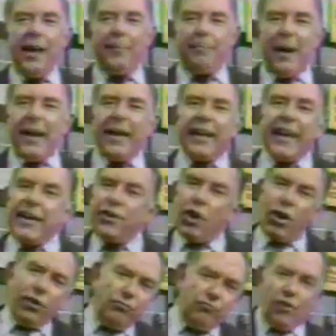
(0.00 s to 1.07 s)
At Meineke,
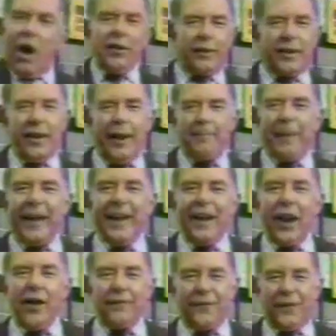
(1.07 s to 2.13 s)
you're not going to pay a
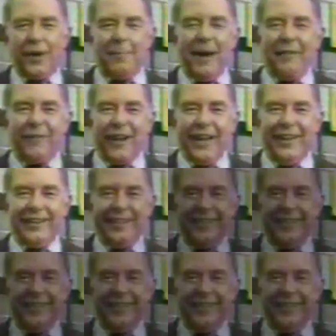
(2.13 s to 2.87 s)
lot for a muffler.